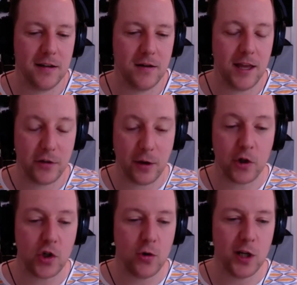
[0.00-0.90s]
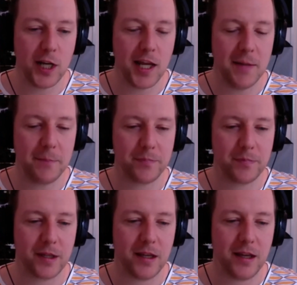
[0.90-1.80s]
As I was shooting it,
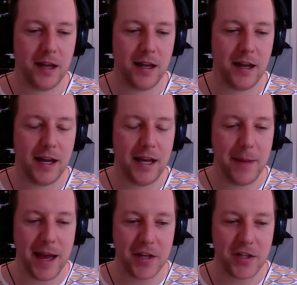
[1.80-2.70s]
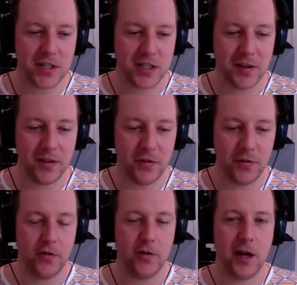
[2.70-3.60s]
I imagined
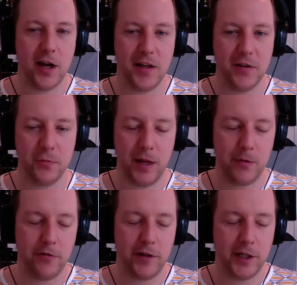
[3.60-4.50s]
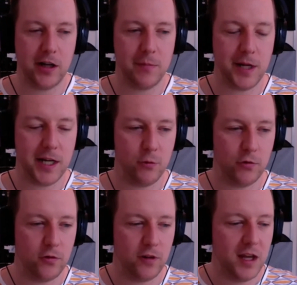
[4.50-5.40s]
this Zidane, this paper figure I'd made,
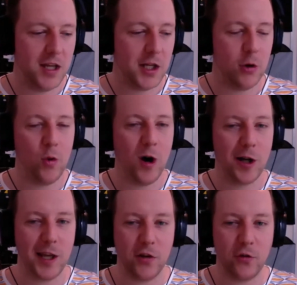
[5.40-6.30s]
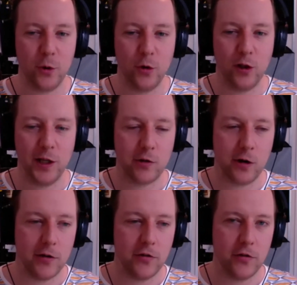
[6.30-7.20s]
was, walking smoothly
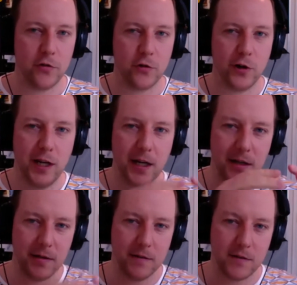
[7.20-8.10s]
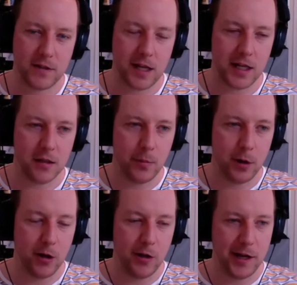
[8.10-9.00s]
across the screen and setting the
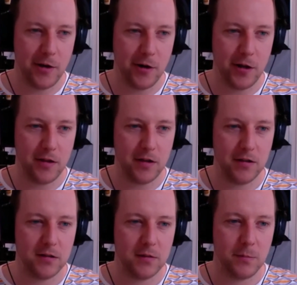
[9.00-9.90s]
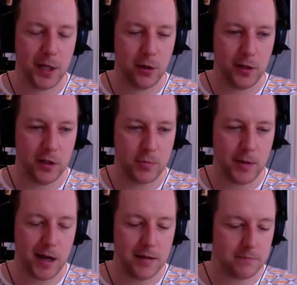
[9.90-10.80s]
ball down on the penalty spot.